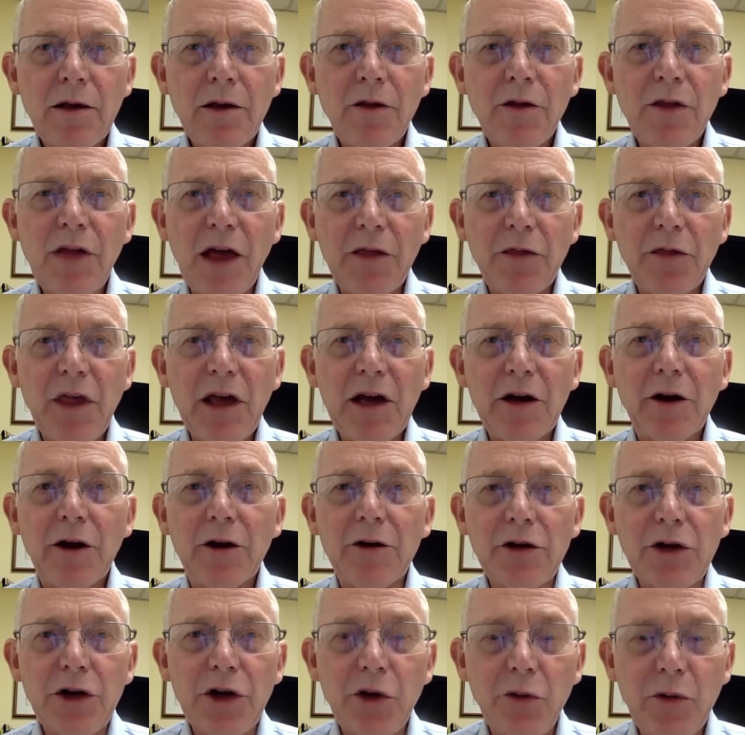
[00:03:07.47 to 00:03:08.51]
that they are
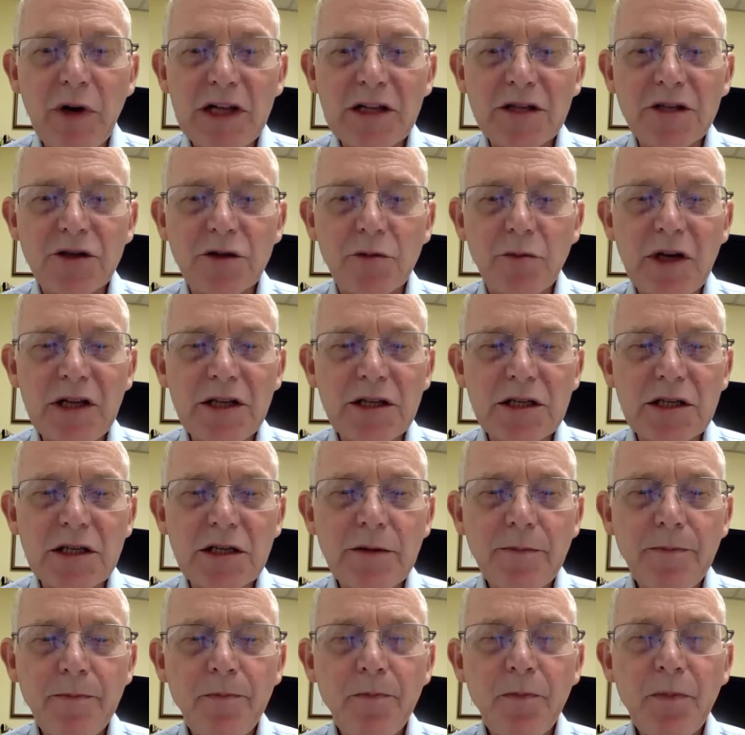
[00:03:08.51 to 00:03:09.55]
new instruments,
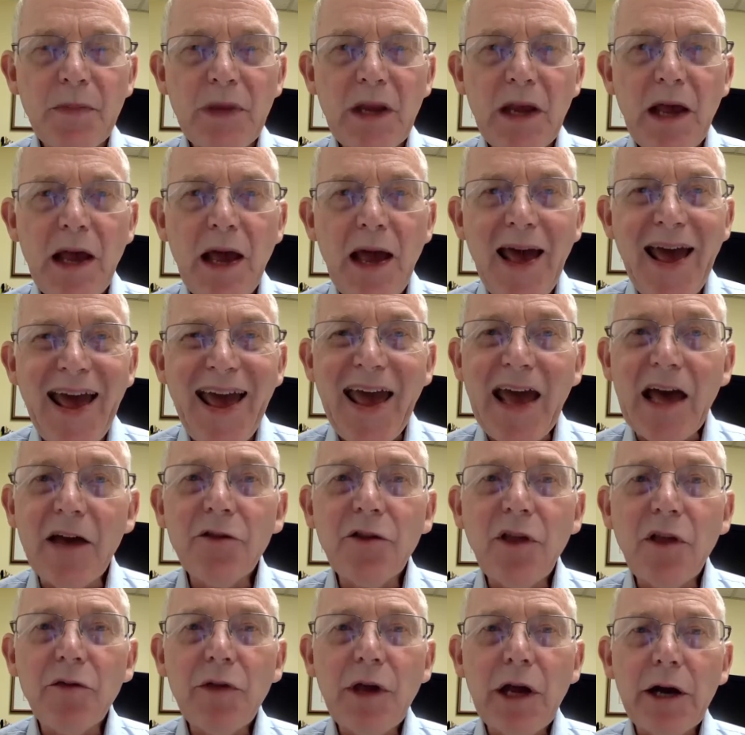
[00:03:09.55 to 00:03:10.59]

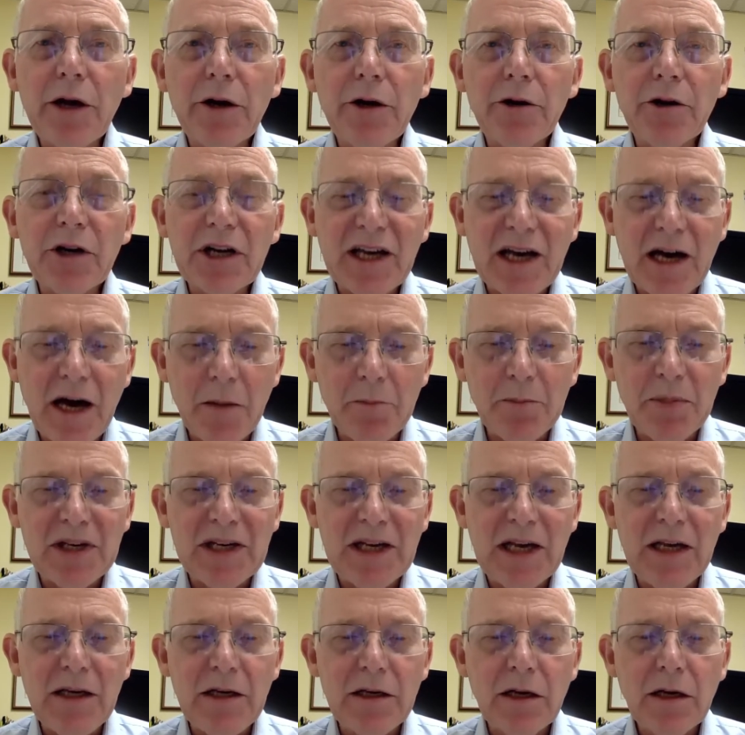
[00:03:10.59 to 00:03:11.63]
and that they're
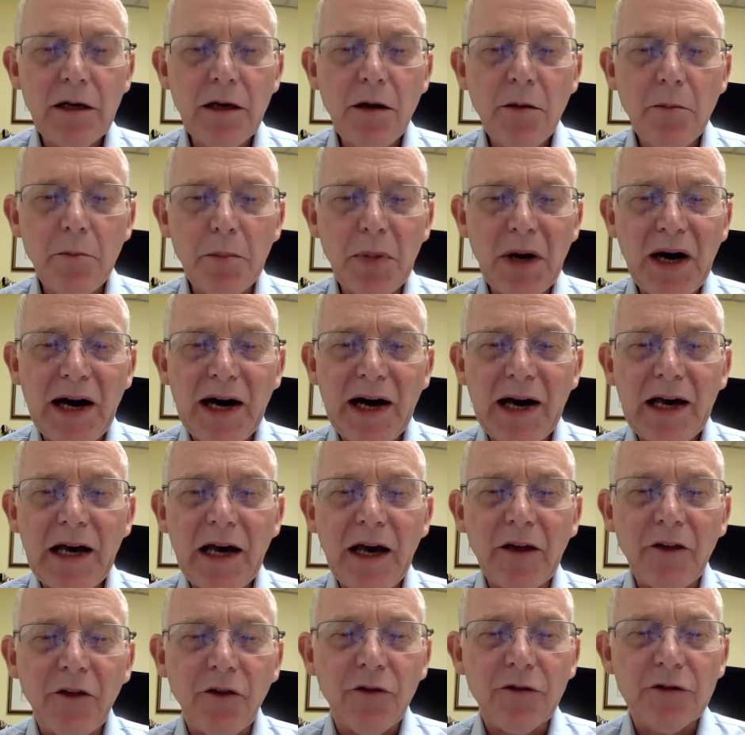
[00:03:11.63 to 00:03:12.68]
accompanied by
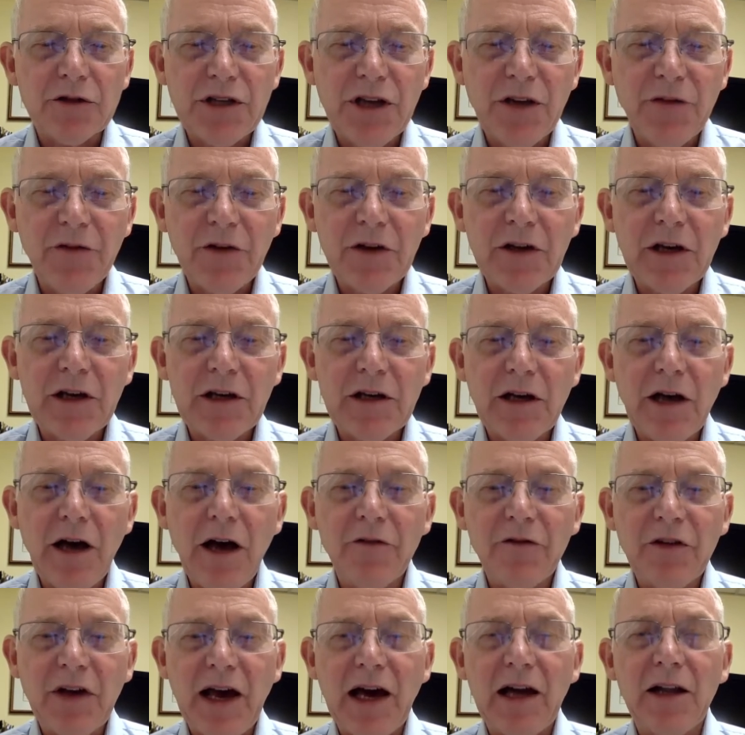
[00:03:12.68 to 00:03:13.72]
a certificate
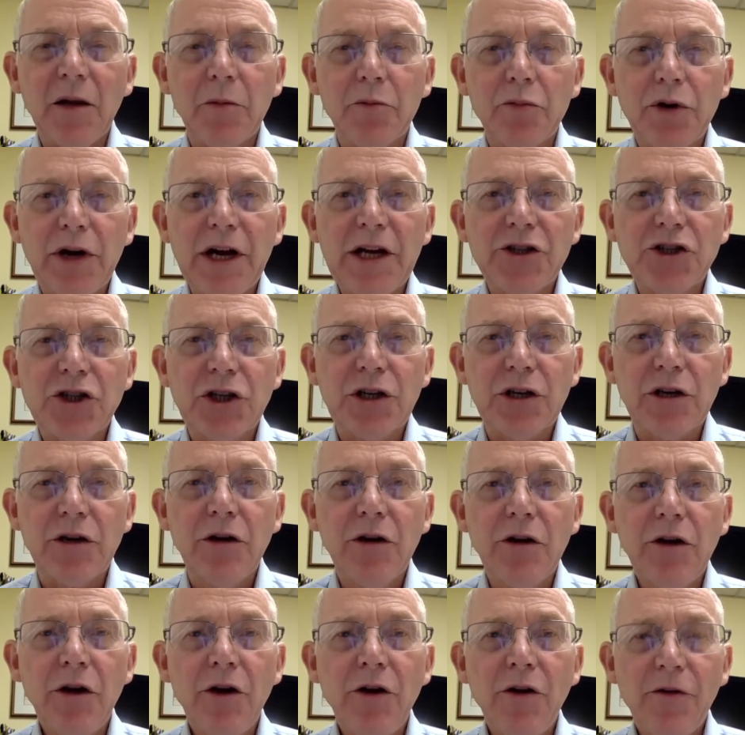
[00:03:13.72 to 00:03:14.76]
of calibration
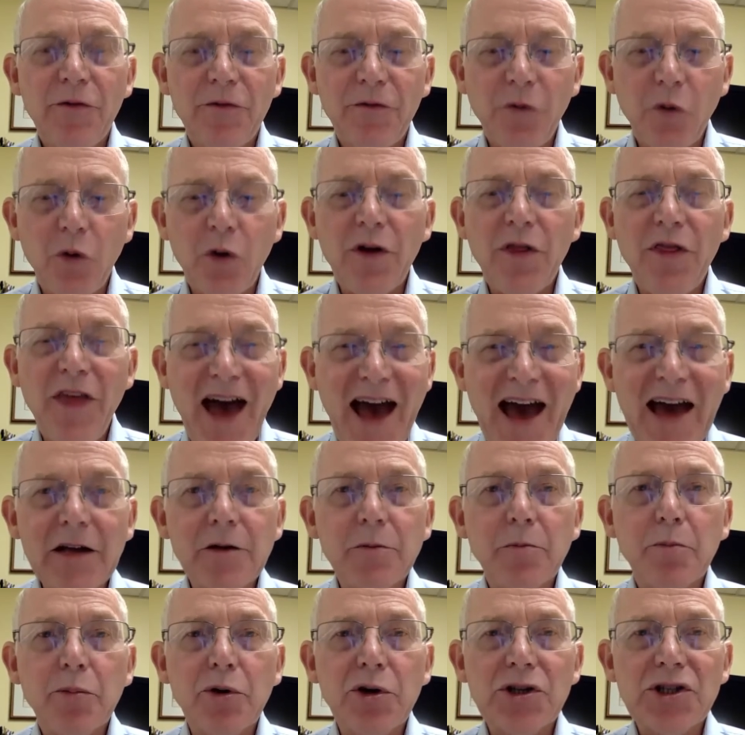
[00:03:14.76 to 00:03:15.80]
for that
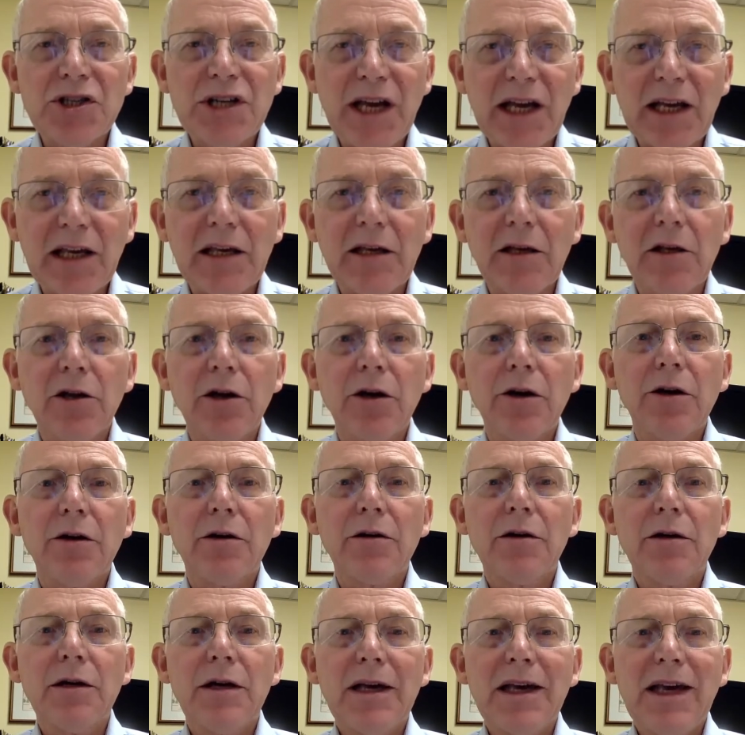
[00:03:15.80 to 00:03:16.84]
particular
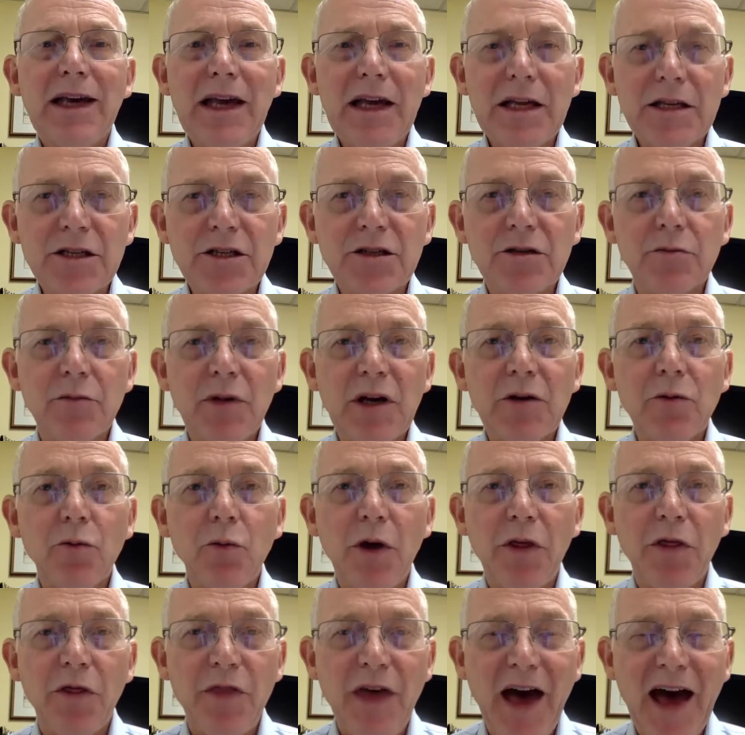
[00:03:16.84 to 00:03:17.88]
instrument
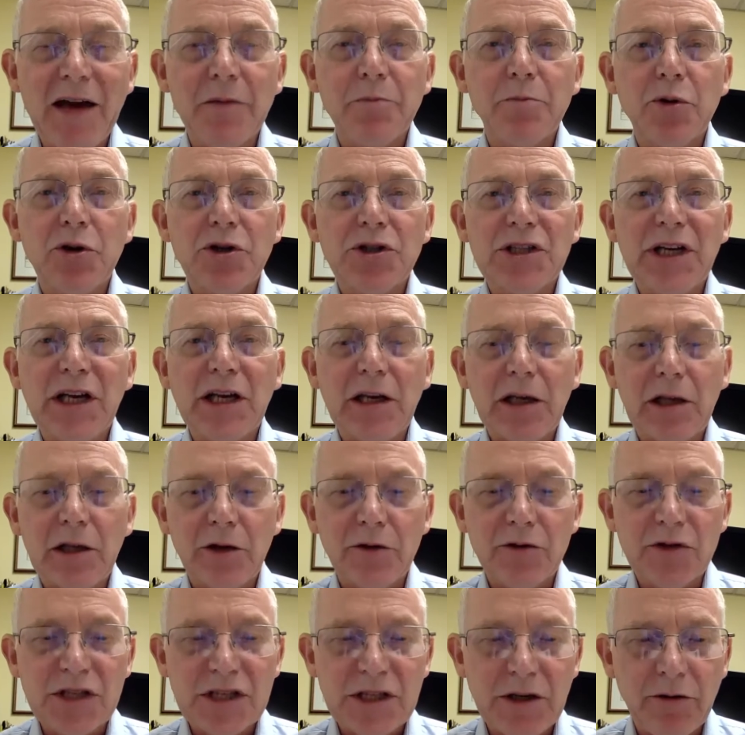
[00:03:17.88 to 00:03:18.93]
with that
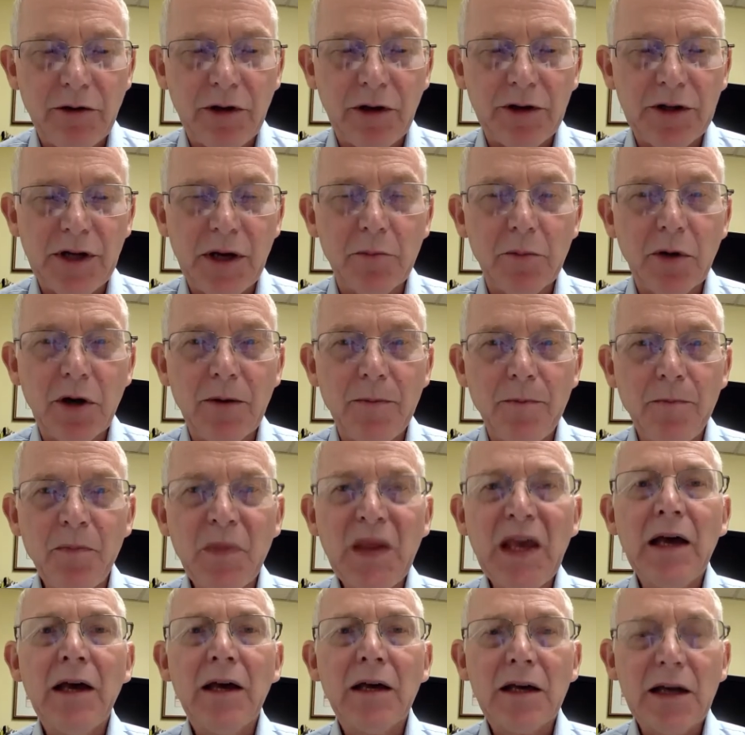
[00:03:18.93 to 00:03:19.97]
particular serial number
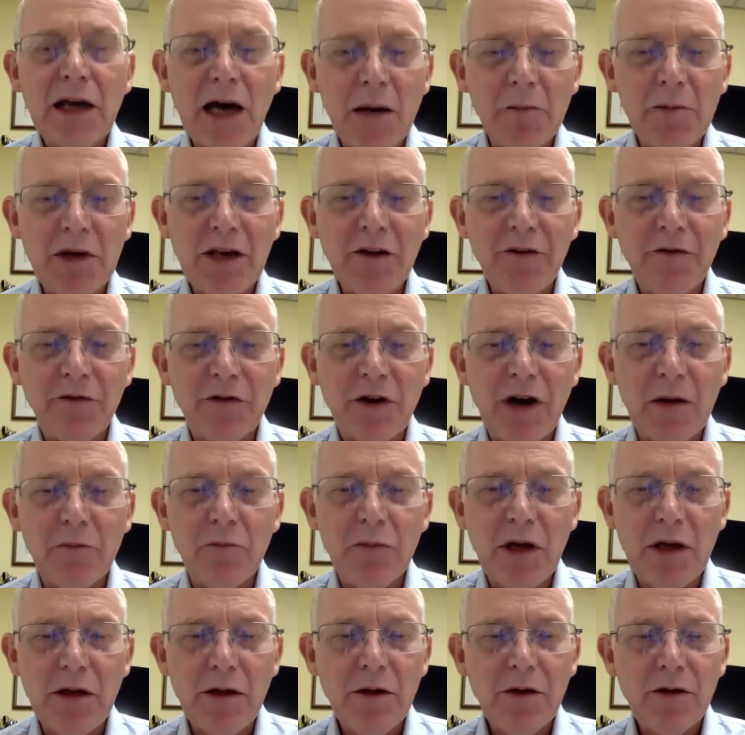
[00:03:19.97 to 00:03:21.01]
coming
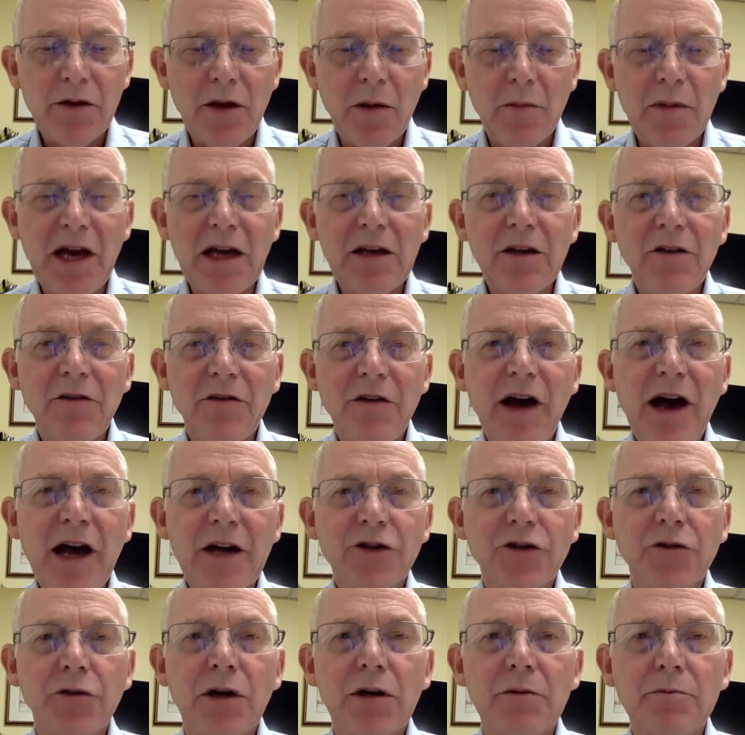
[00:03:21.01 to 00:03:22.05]
from the
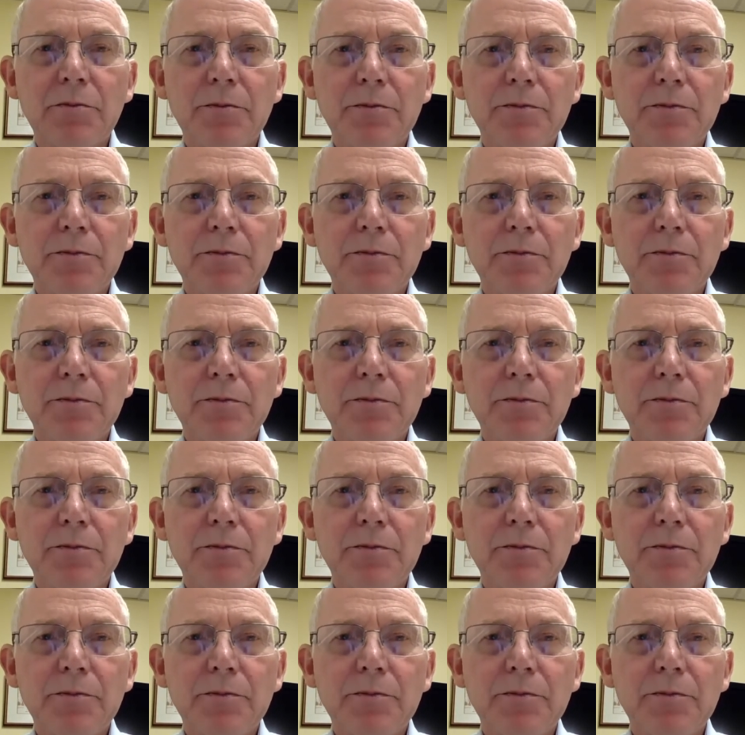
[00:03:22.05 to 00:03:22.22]
manufacturer?